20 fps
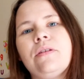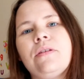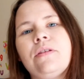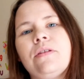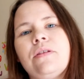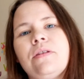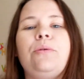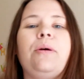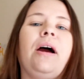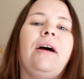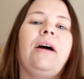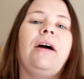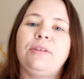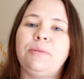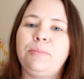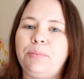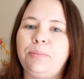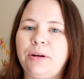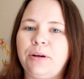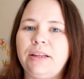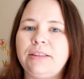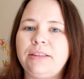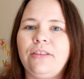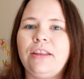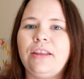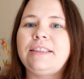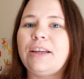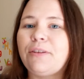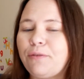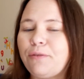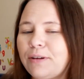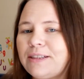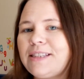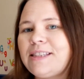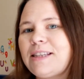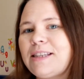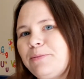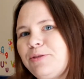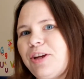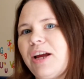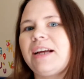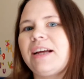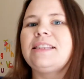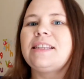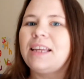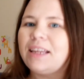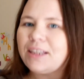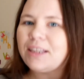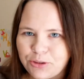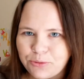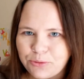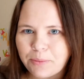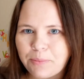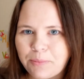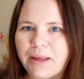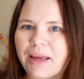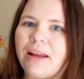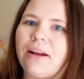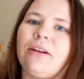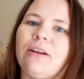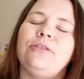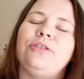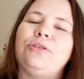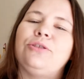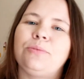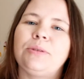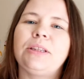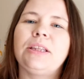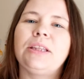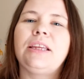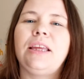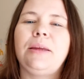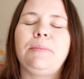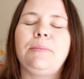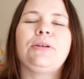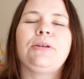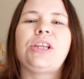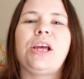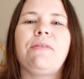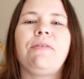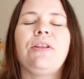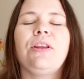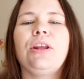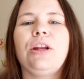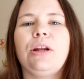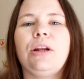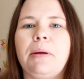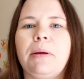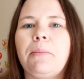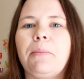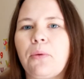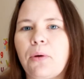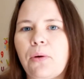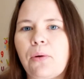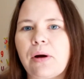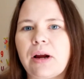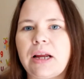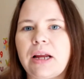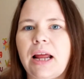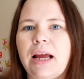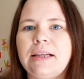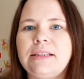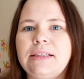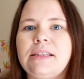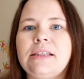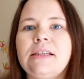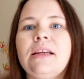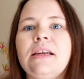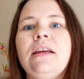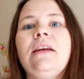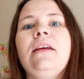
You have to put the different subjects into a planner to really keep yourself a little bit more organized.